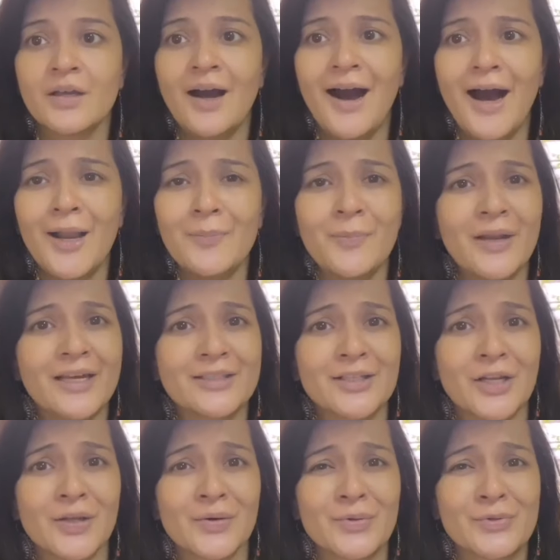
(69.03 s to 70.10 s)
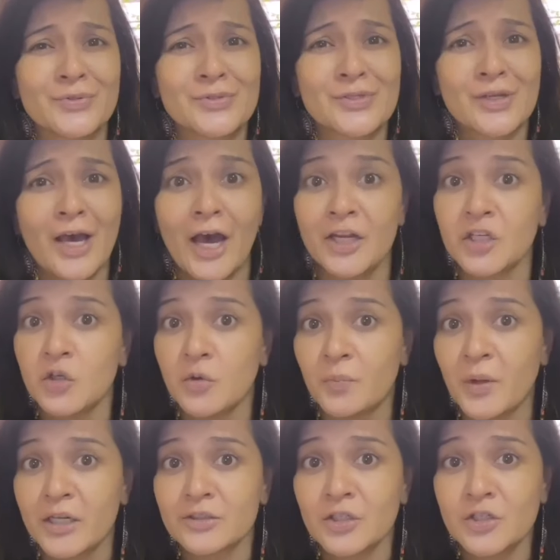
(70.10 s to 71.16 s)
I'll play the lute and you
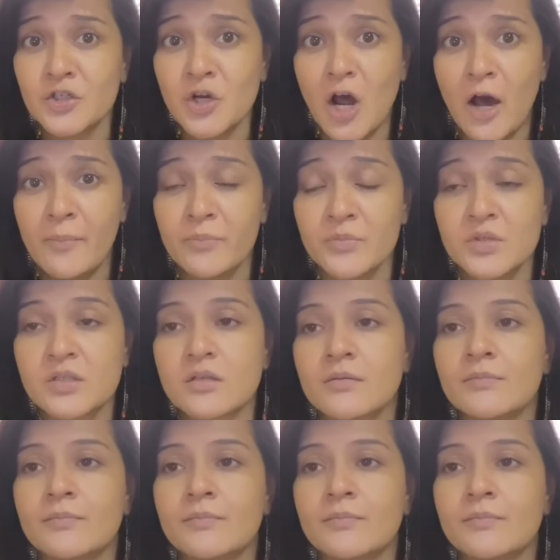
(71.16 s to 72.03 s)
play the drums.